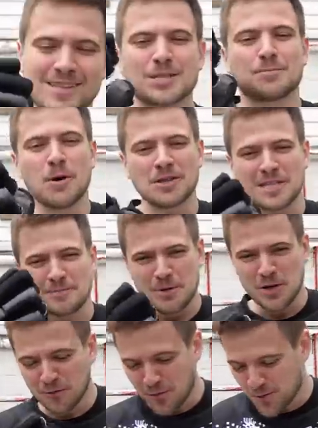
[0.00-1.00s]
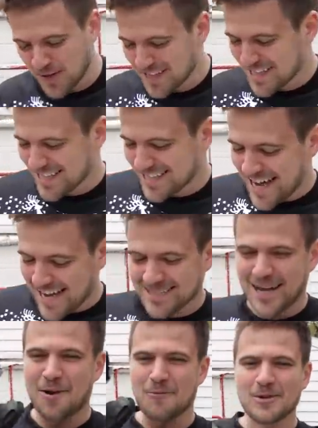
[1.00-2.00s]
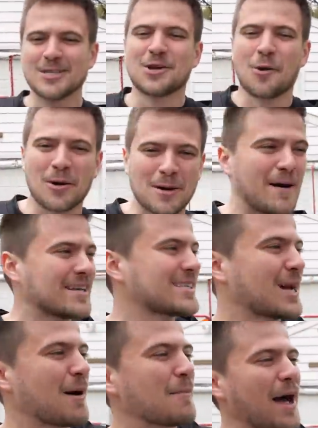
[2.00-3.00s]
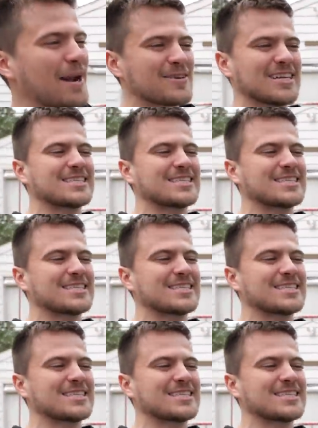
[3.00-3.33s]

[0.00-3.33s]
Let's put this beautiful thing to the test. I really don't want to mess it up. I'm not even